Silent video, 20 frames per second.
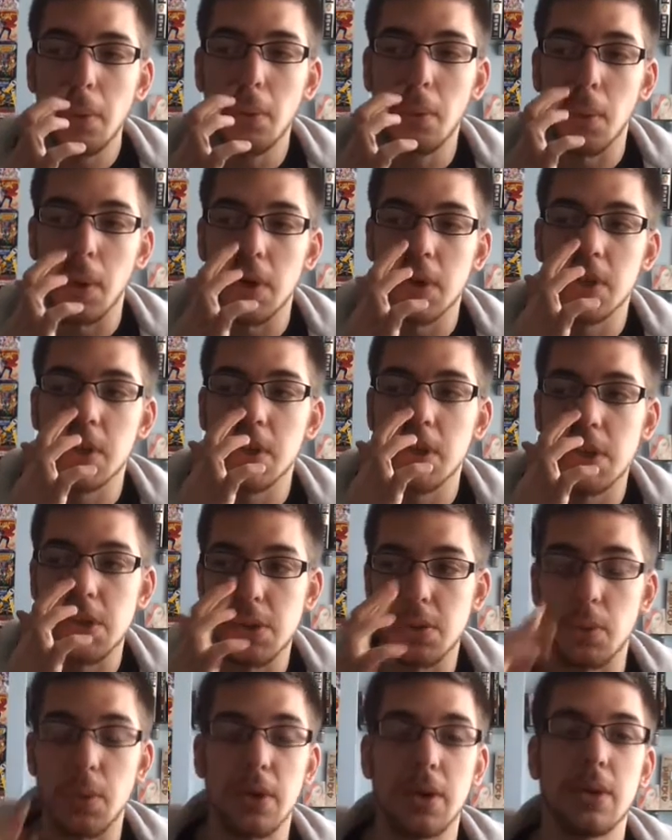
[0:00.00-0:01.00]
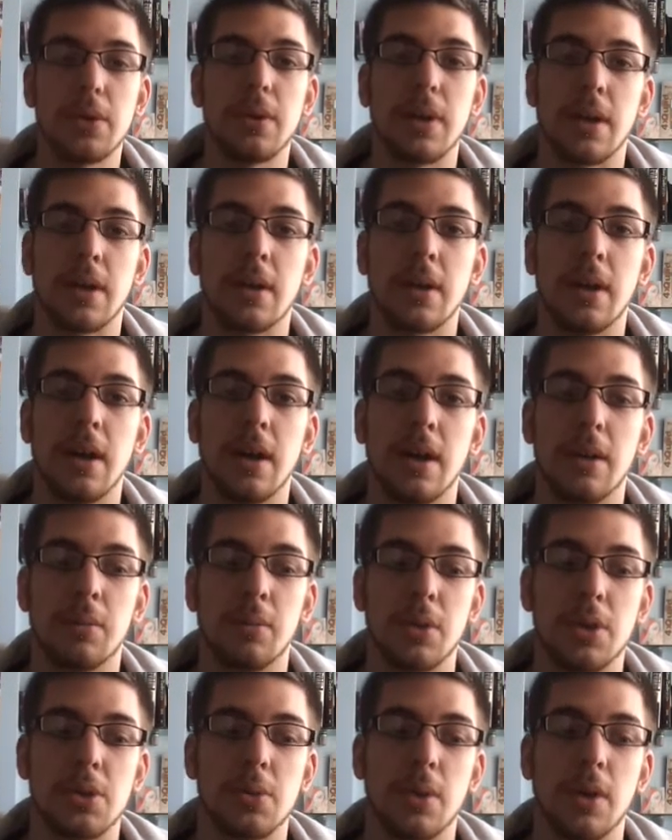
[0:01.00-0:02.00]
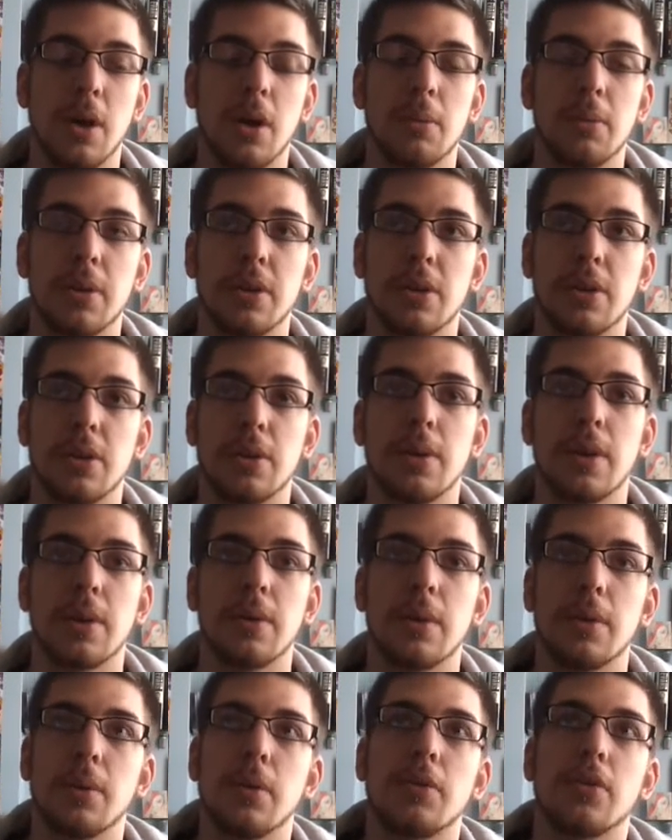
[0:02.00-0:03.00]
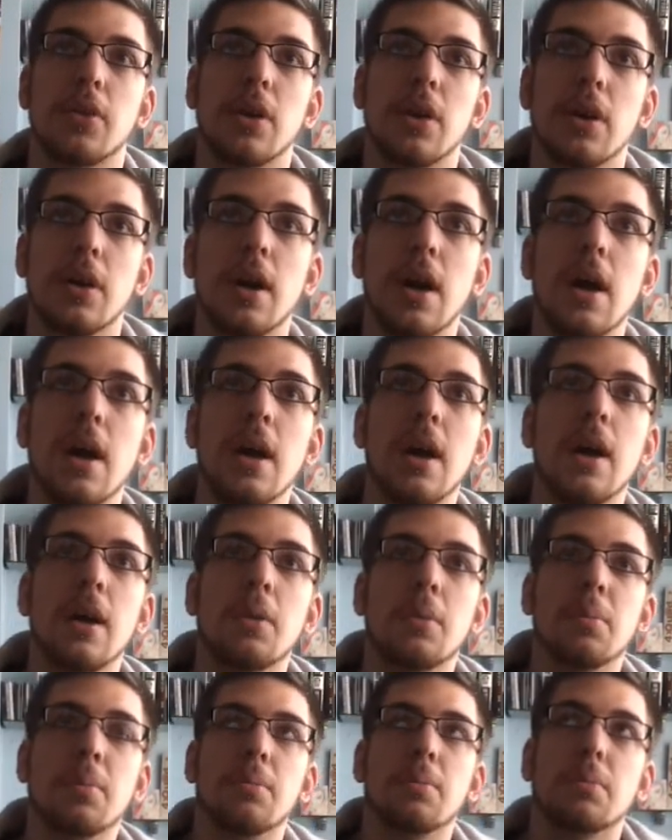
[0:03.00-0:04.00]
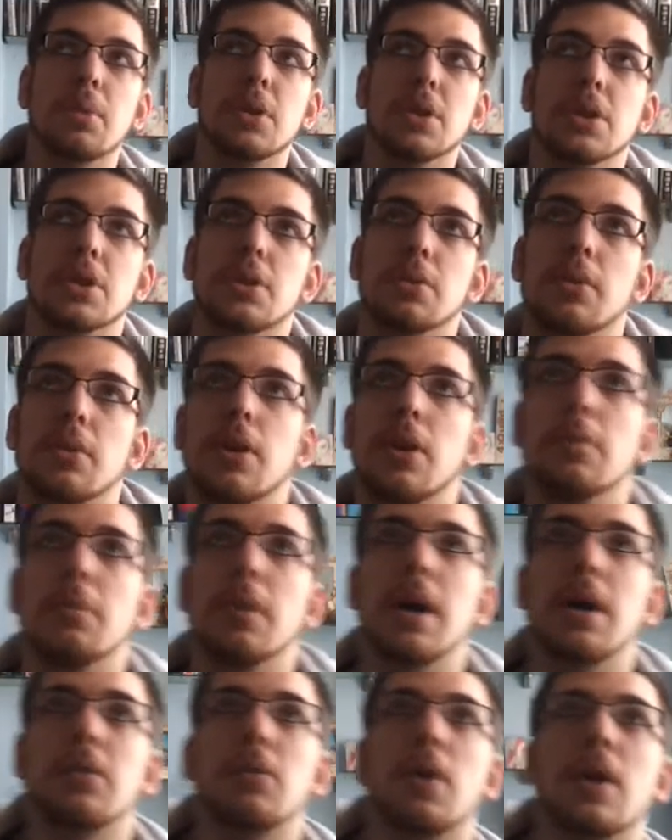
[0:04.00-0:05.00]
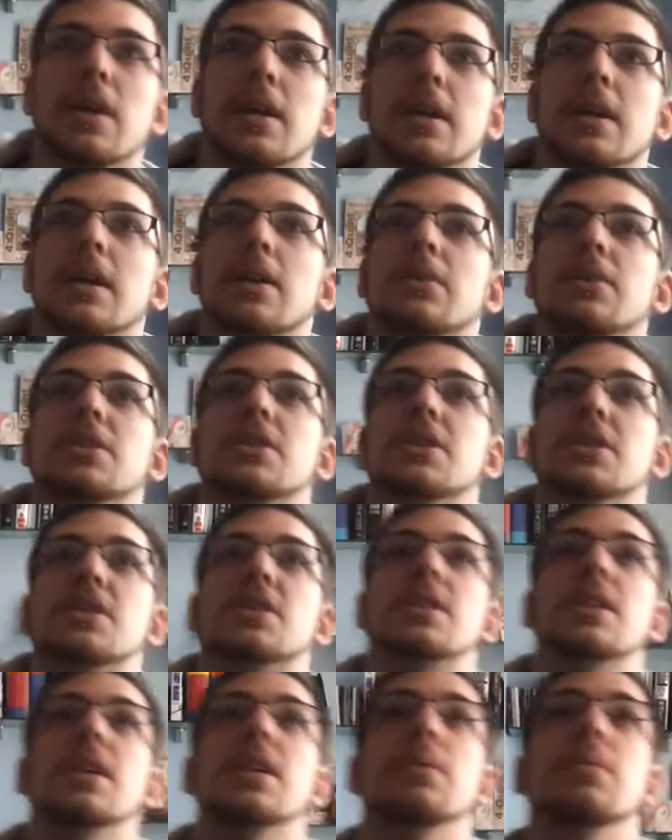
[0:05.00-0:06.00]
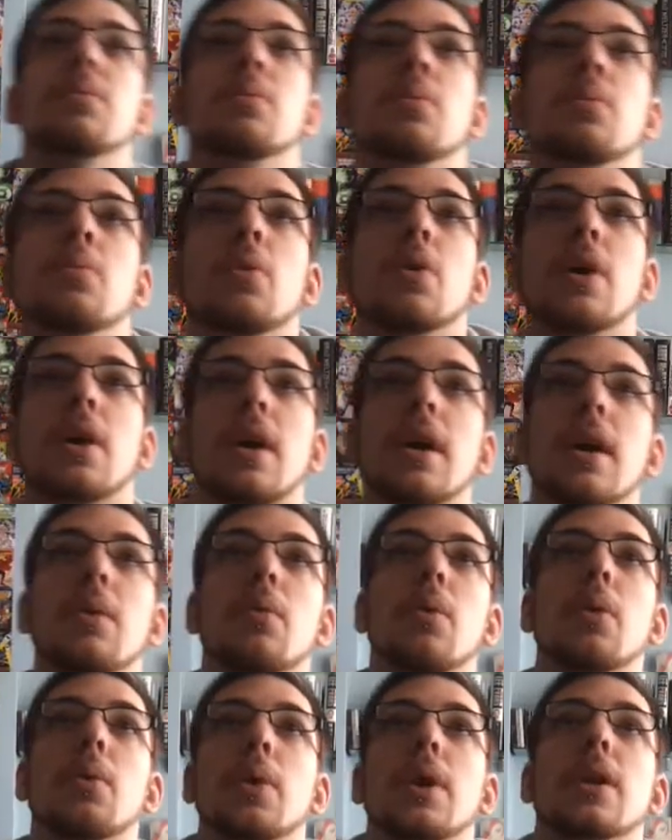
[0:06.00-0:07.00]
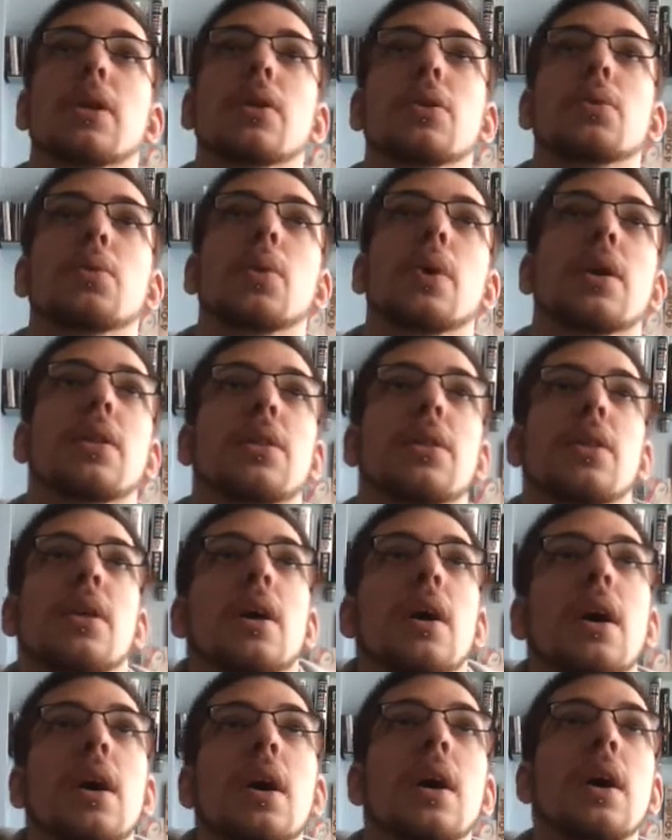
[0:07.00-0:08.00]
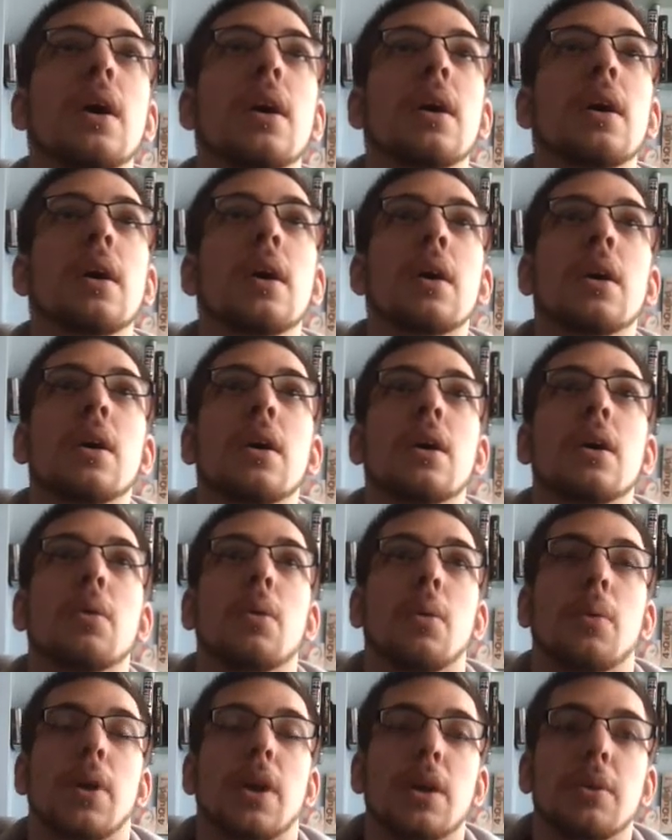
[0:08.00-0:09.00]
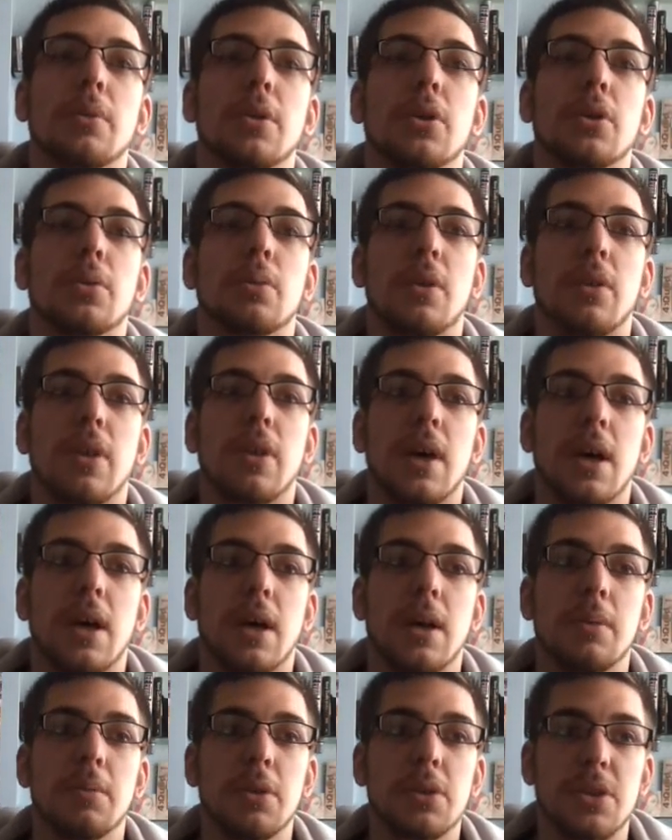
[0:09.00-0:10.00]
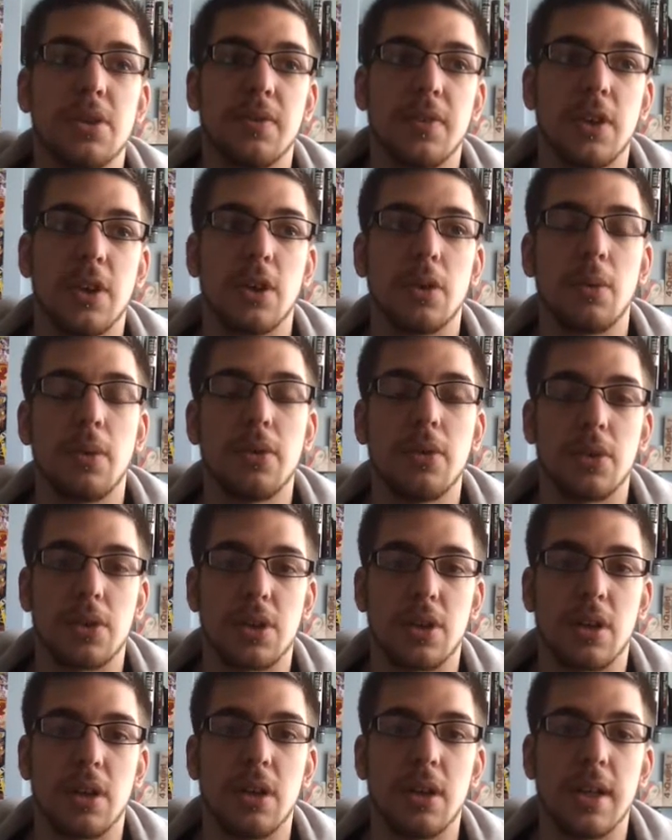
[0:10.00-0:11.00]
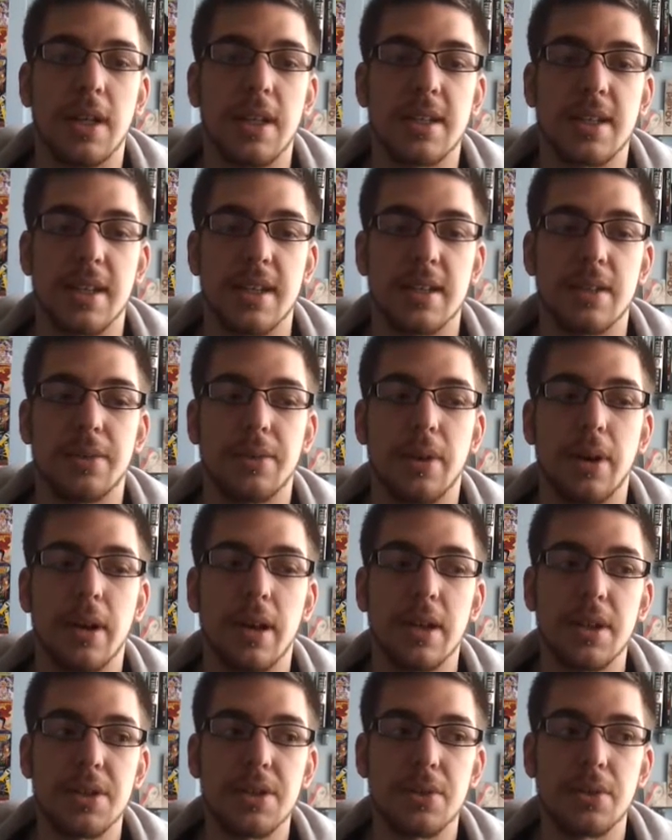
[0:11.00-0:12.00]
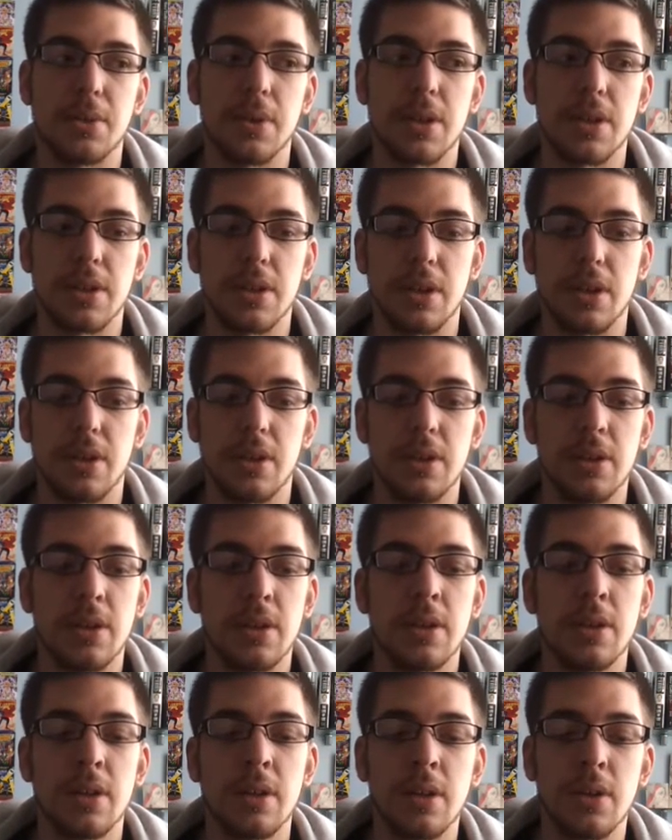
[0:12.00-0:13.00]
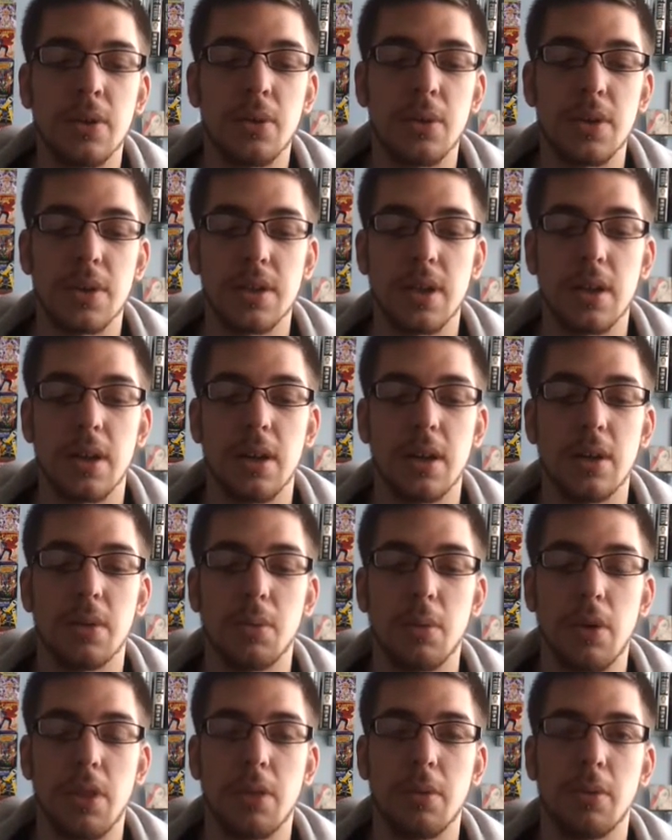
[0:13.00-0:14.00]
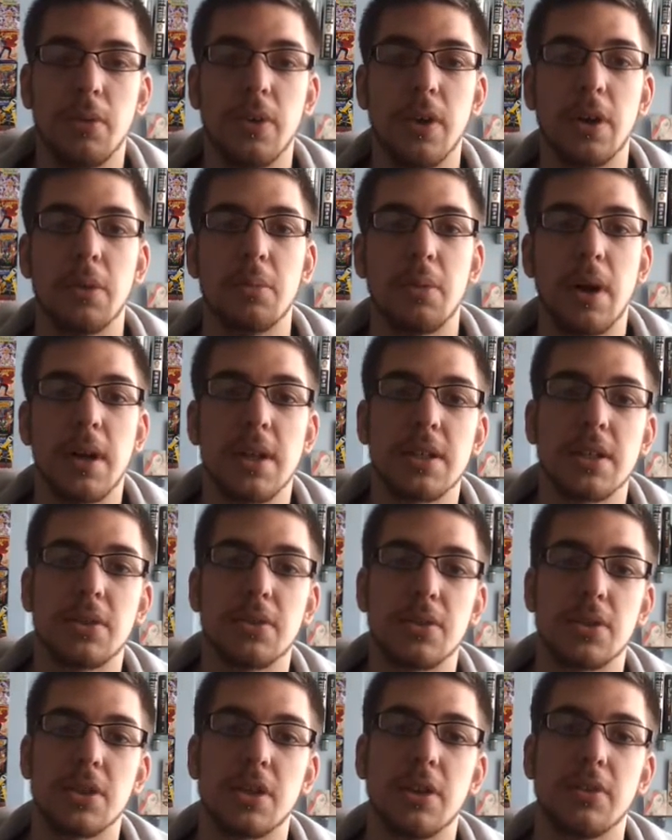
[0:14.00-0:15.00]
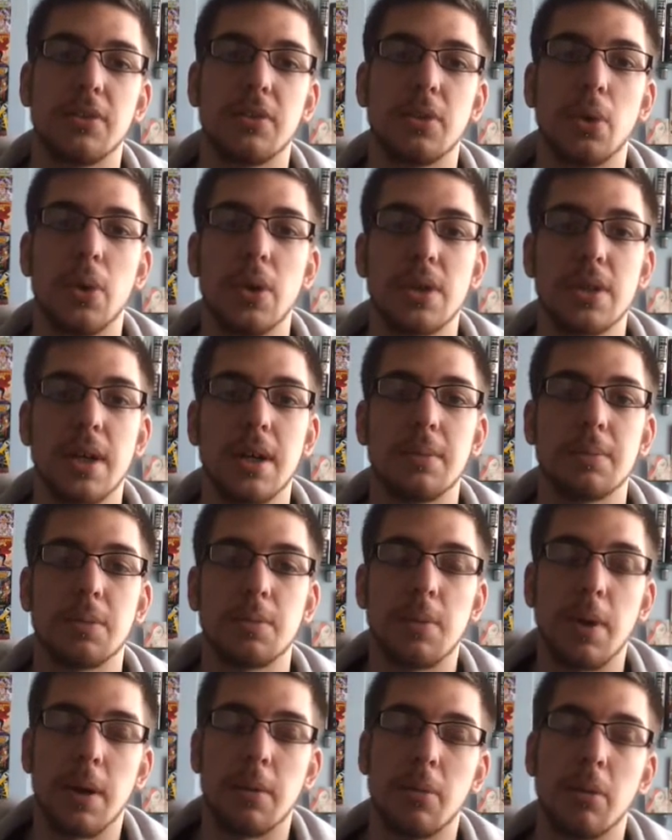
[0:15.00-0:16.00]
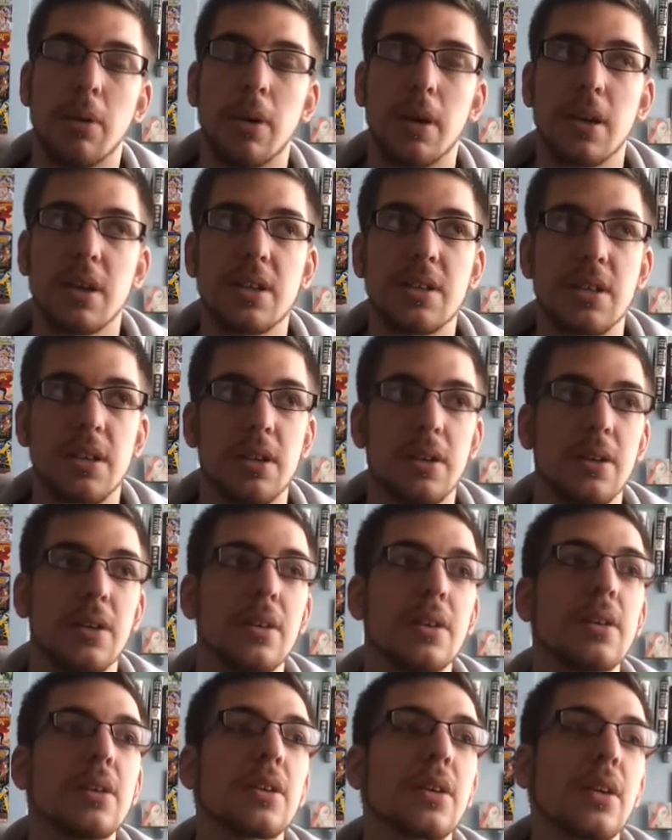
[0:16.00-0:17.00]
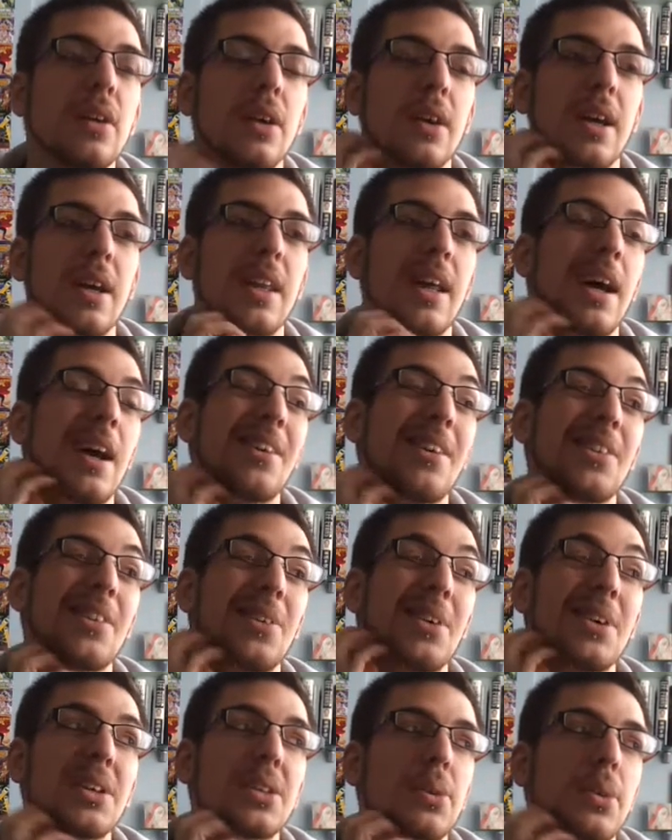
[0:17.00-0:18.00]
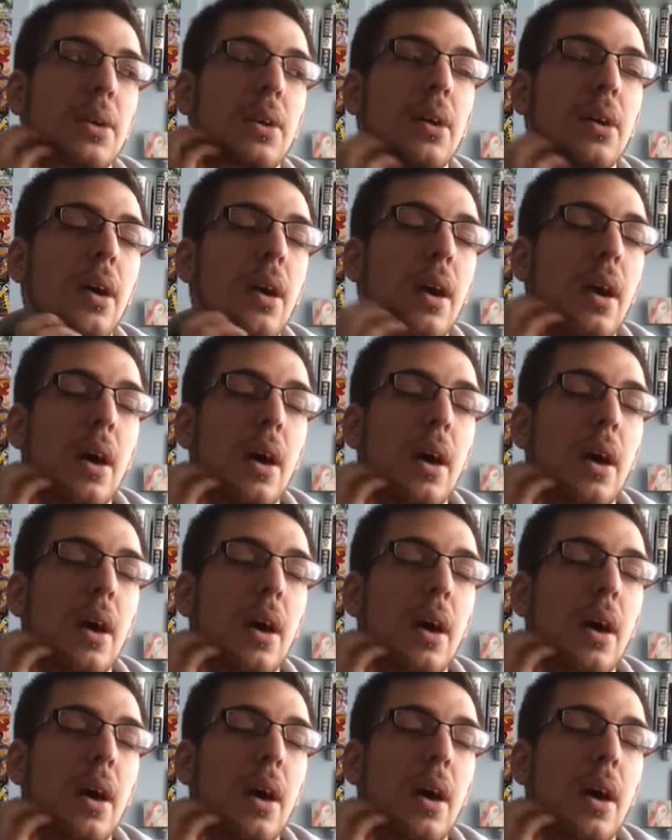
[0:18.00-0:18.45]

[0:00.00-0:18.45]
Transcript: Which we're doing, which we're hoping to do anyway. We've got a band ready now. It's just working out what we do with what we're going to be doing with their music video. We've also got an essay to write, as always, you know, always with the fun practical stuff always comes paperwork, so you've got to get that out of the way as well.